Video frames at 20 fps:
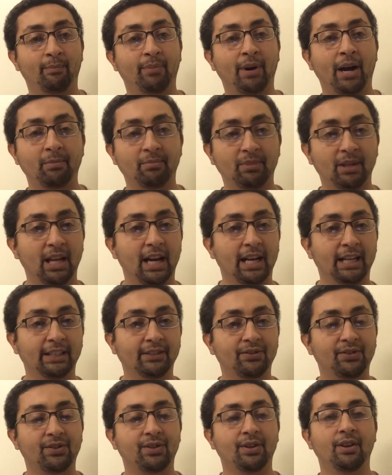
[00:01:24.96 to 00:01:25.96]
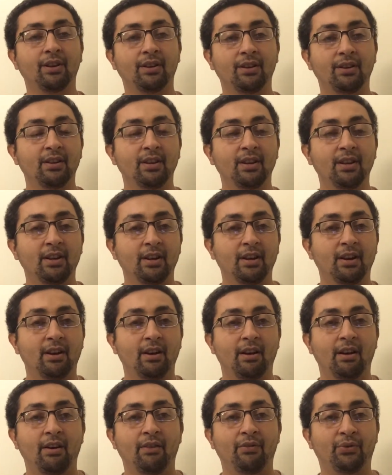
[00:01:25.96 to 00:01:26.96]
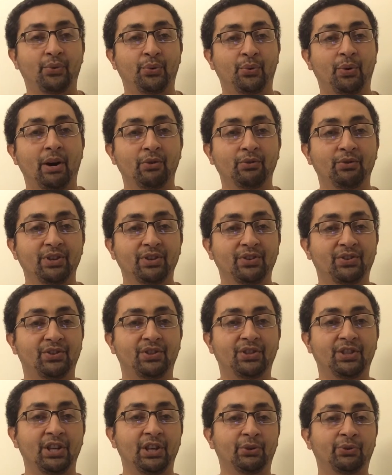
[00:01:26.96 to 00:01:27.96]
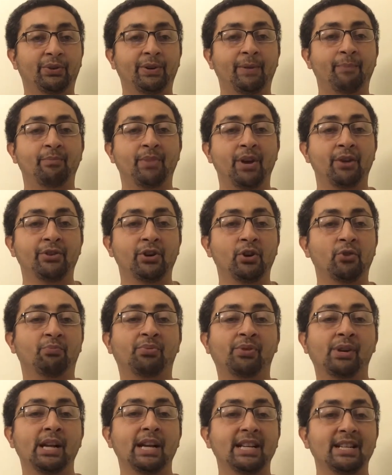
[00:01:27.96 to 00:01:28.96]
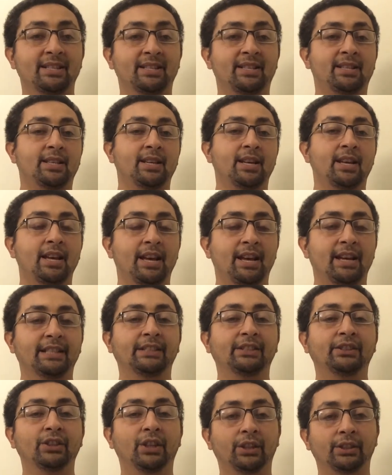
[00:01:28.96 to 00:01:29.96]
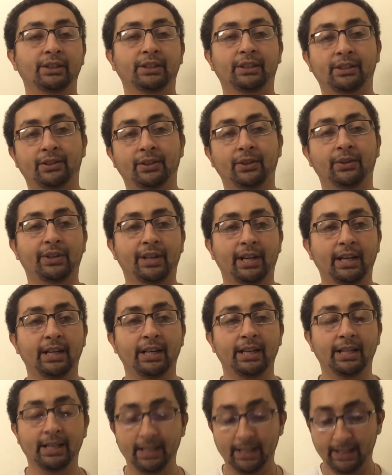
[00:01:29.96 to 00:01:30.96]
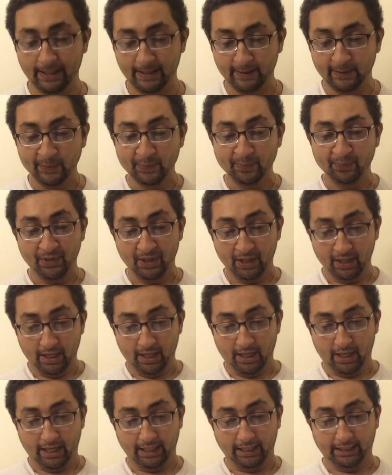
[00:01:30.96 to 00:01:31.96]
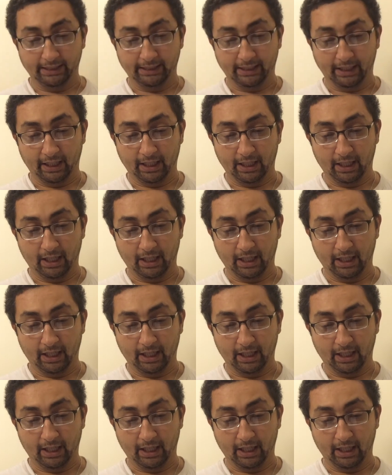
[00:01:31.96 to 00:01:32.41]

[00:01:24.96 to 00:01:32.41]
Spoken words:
pipelines throughout this secret burial place in North Dakota. And